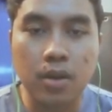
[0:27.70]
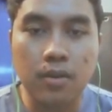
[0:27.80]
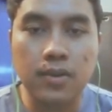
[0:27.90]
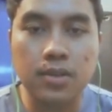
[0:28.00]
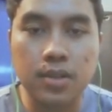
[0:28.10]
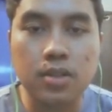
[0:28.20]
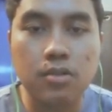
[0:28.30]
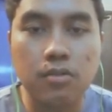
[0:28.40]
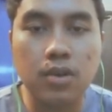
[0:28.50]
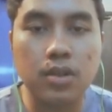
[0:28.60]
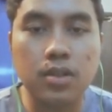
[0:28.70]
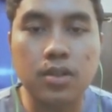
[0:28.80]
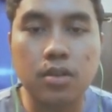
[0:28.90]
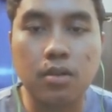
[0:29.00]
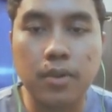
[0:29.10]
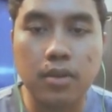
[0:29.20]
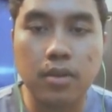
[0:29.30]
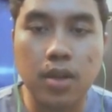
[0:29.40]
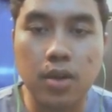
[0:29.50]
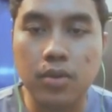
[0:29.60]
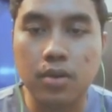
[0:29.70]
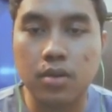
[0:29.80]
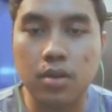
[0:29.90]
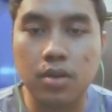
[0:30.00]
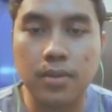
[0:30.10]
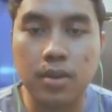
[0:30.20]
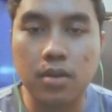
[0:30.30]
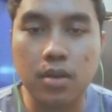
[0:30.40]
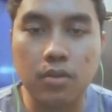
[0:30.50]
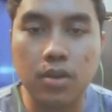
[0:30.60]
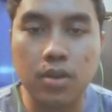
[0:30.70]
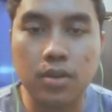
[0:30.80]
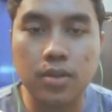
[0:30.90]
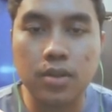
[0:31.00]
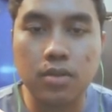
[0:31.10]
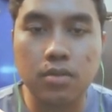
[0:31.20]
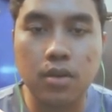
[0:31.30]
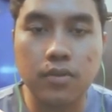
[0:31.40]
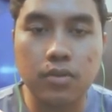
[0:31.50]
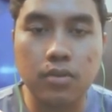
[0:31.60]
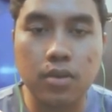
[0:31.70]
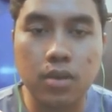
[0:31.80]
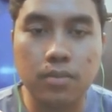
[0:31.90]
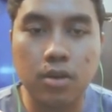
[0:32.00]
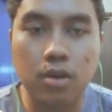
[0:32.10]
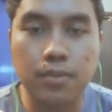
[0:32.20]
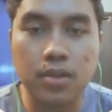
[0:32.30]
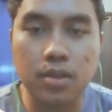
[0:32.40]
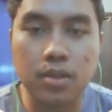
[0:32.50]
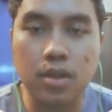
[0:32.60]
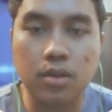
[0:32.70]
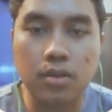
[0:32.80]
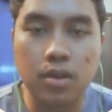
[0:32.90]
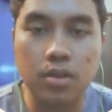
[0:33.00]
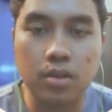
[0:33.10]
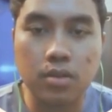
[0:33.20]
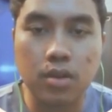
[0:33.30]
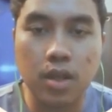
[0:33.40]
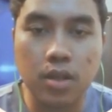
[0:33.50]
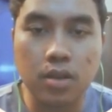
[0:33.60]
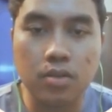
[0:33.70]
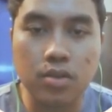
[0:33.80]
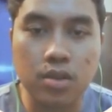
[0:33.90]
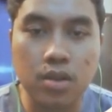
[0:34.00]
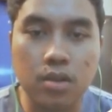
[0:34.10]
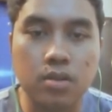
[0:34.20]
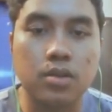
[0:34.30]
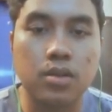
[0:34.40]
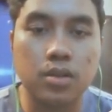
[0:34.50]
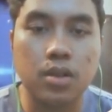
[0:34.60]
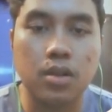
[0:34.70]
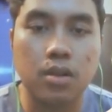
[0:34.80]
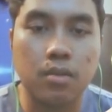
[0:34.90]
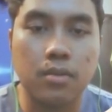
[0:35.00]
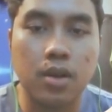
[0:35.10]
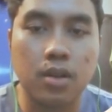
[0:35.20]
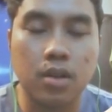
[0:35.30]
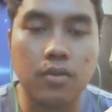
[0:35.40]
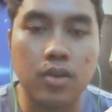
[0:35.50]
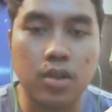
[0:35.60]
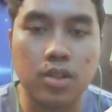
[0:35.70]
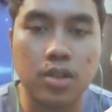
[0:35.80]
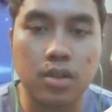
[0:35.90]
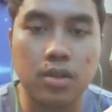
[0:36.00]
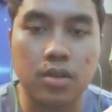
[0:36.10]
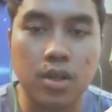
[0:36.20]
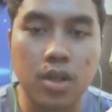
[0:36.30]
First is, what is a computer network? A computer network is a group of two or more computers that are connected together to share resources and communicate with each other.